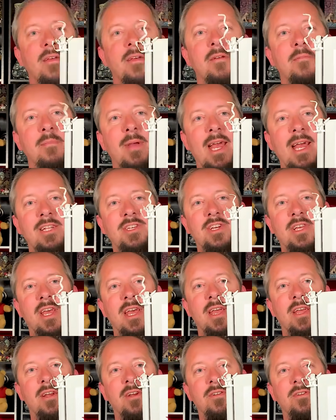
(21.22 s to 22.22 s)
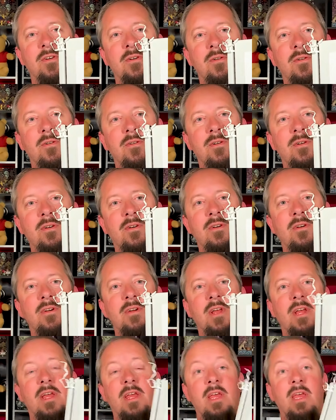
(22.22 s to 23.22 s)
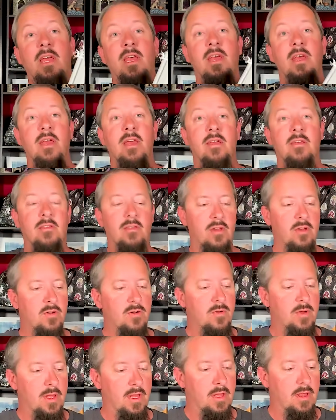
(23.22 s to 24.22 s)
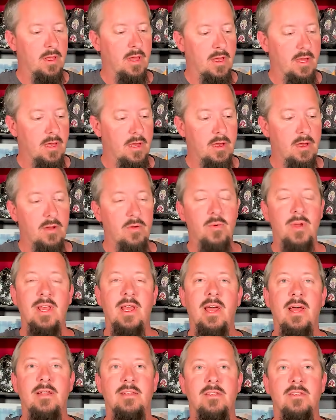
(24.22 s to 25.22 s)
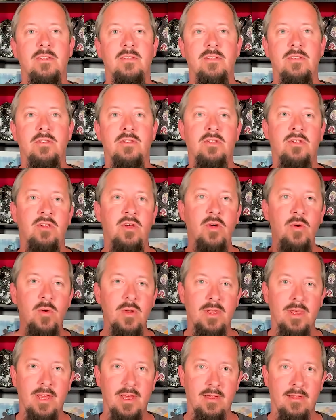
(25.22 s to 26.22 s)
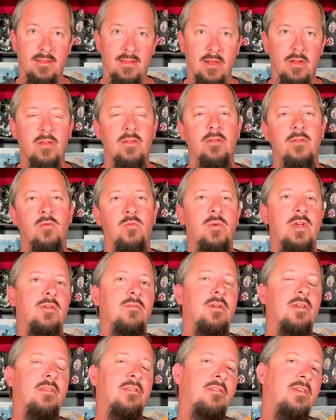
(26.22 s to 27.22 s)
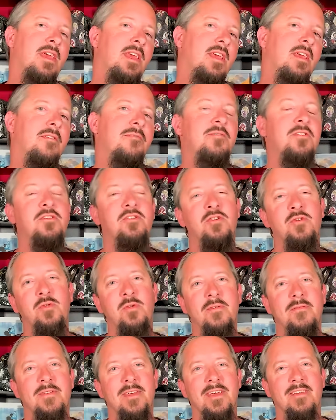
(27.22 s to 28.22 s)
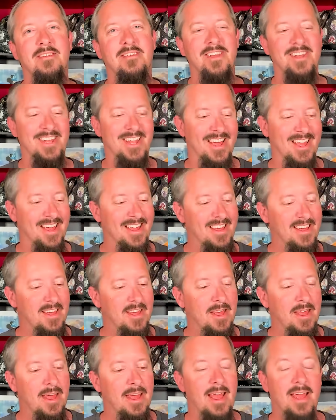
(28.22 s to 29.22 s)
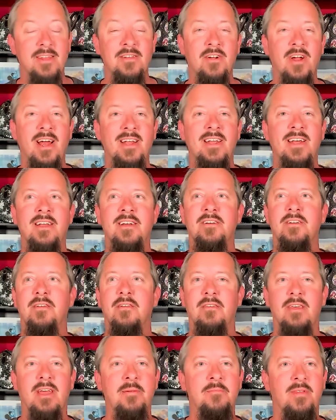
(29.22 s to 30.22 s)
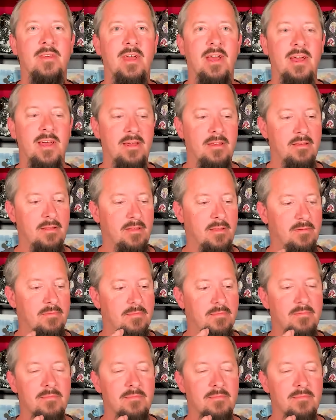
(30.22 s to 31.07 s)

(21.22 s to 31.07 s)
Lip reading: Magic at your door. So, we got two of these. We received two of these today. And they're identical, same size.